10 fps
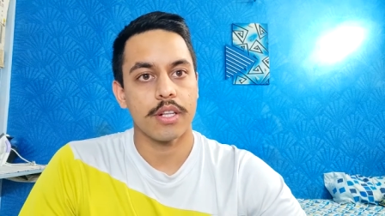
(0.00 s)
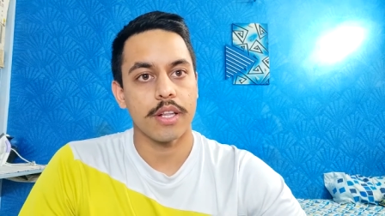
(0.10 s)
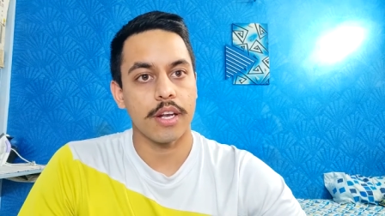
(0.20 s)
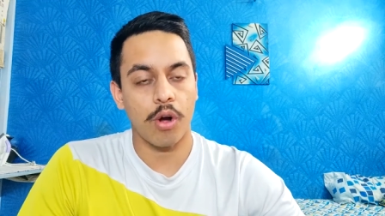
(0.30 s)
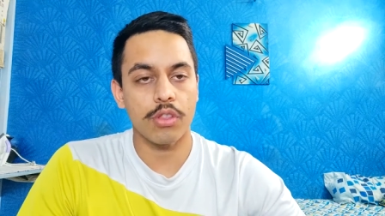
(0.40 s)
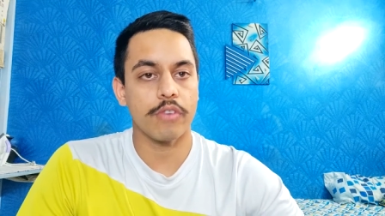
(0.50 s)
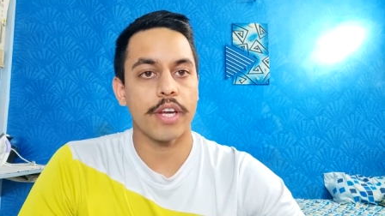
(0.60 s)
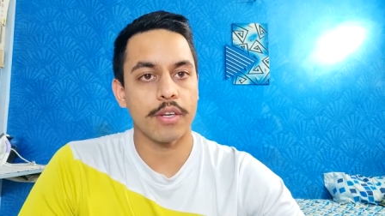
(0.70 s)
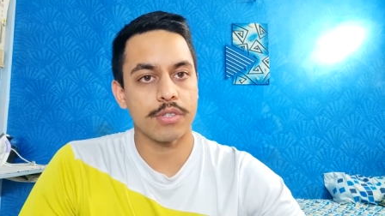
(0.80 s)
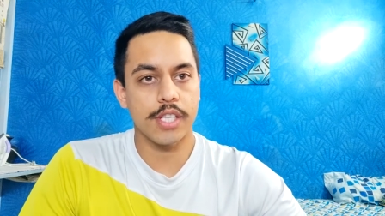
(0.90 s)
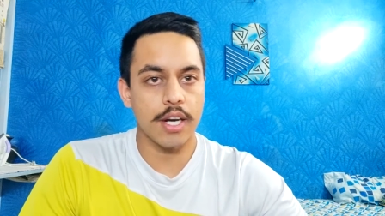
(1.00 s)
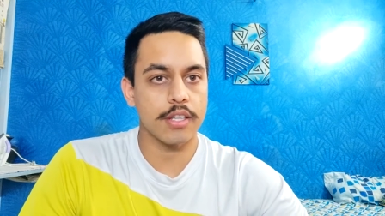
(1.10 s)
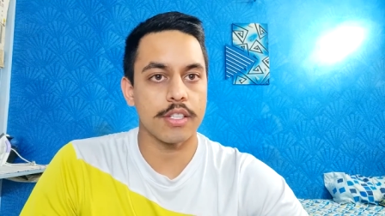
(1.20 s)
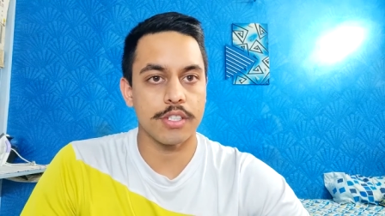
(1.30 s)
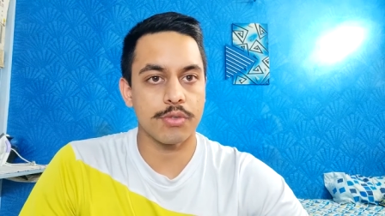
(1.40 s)
Then on the way, you see
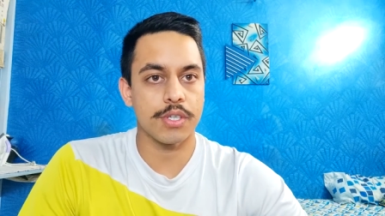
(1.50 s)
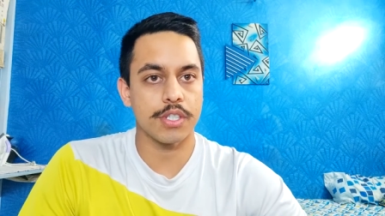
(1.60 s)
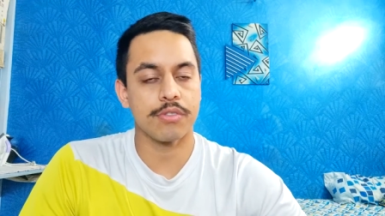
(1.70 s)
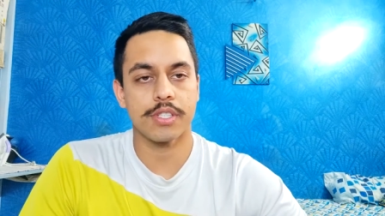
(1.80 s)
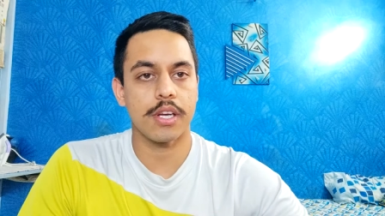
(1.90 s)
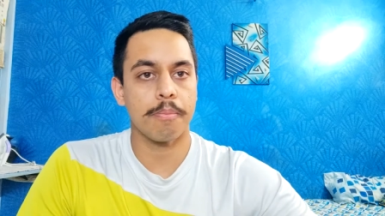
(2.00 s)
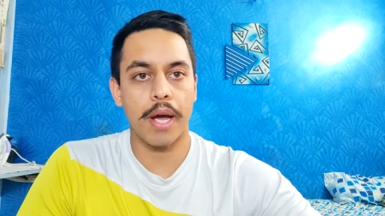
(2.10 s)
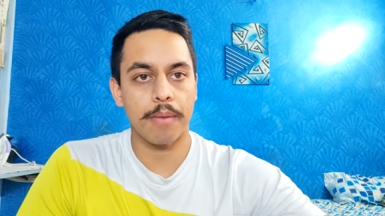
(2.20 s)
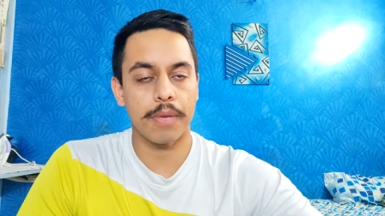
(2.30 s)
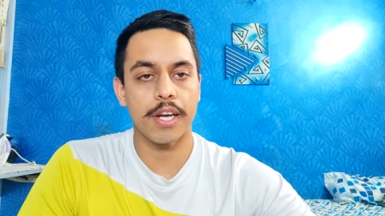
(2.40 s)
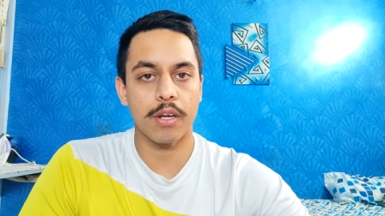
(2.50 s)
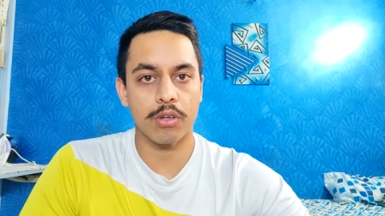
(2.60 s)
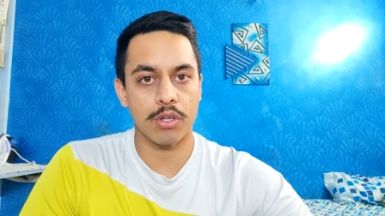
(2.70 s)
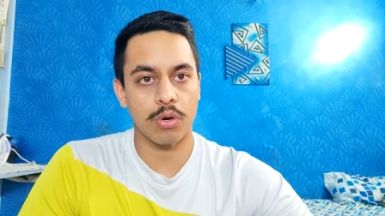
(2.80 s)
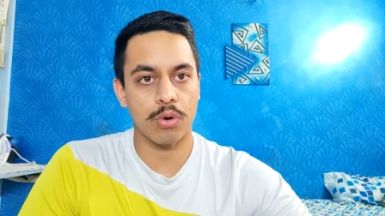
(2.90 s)
another situation. You see a man bleeding
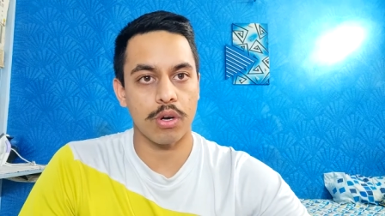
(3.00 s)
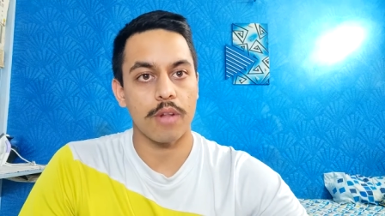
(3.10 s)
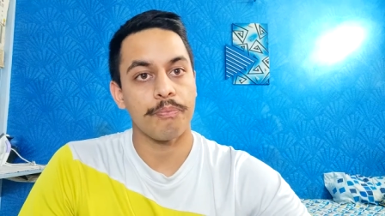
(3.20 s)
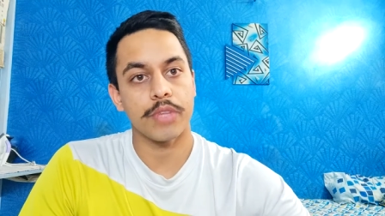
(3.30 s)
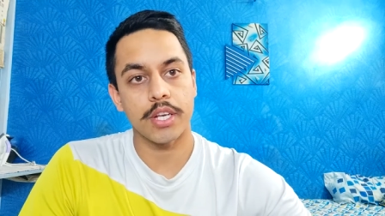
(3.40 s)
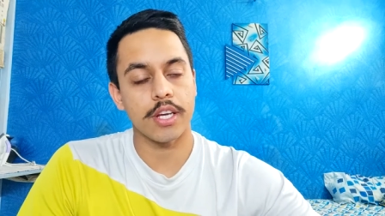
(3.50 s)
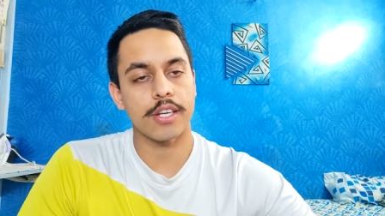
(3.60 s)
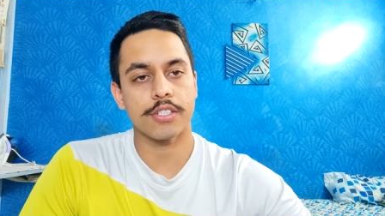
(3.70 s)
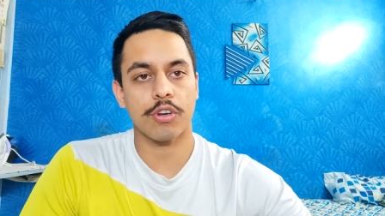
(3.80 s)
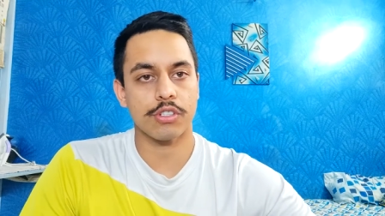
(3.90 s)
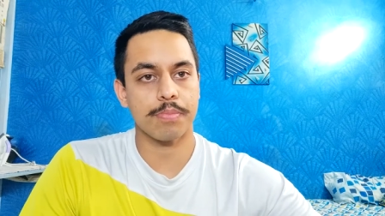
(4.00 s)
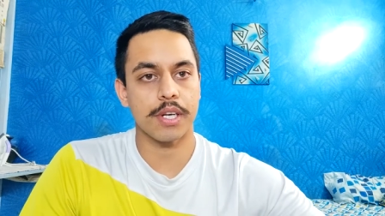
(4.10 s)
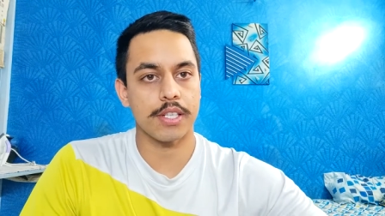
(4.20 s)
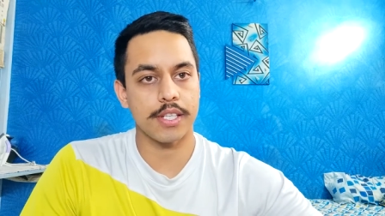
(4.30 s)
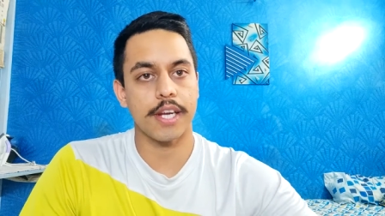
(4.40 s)
on the road. The nearest
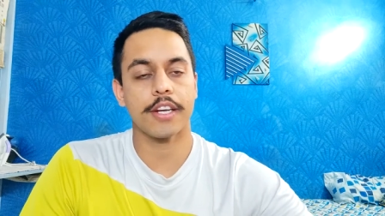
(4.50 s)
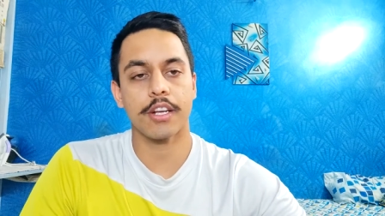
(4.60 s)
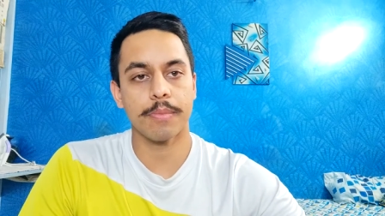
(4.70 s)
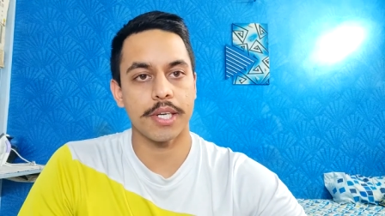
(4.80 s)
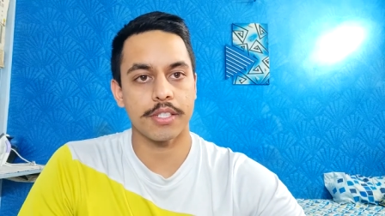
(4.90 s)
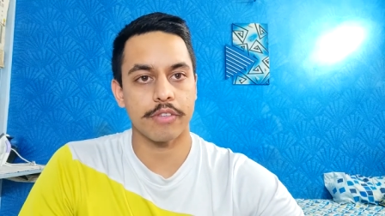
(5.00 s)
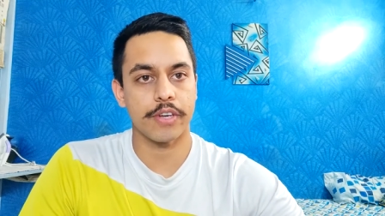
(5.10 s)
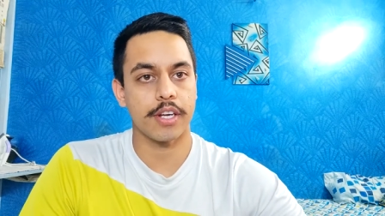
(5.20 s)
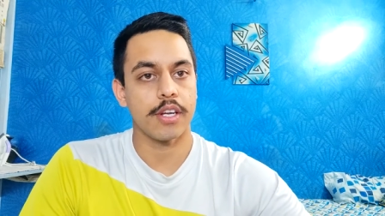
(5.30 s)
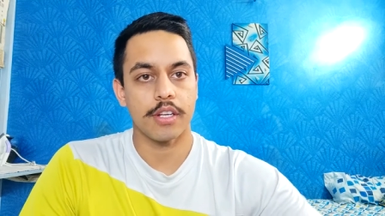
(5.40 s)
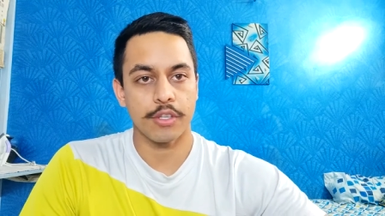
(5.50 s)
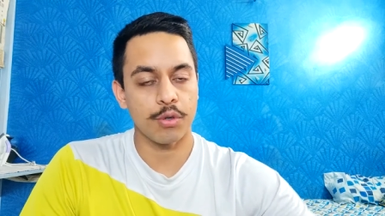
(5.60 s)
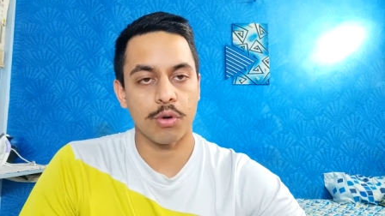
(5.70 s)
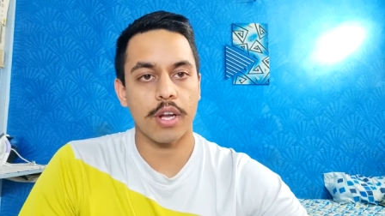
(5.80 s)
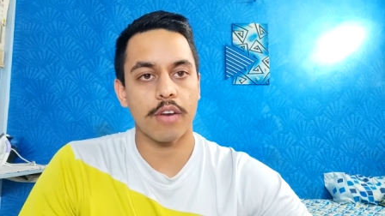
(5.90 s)
hospital is 8 kilometers away.
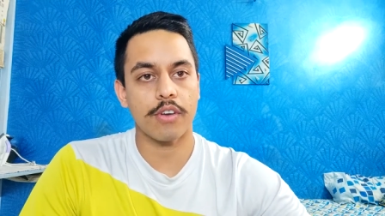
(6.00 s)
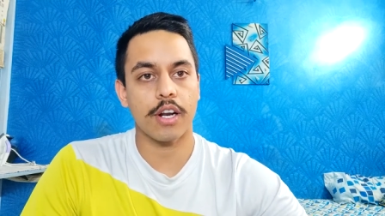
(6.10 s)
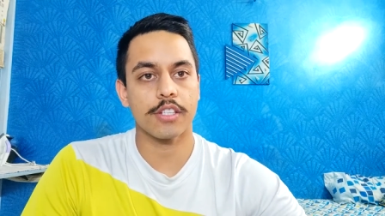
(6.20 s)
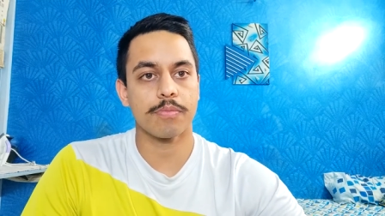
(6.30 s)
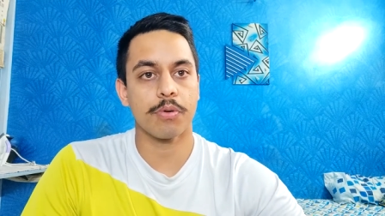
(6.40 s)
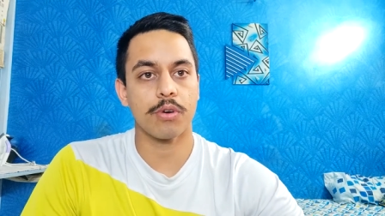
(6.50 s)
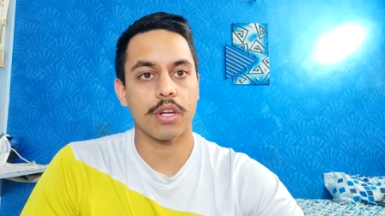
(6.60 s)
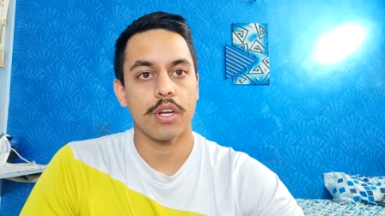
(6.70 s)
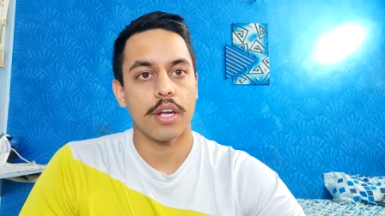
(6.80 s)
You don't have transport.